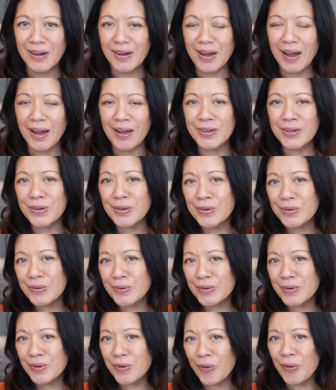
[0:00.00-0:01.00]
Are
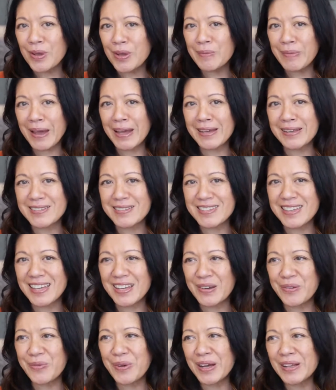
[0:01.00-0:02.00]
you going back and
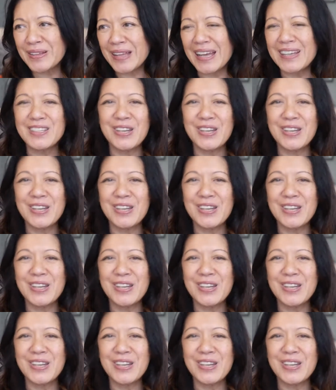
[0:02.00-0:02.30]
saying, well,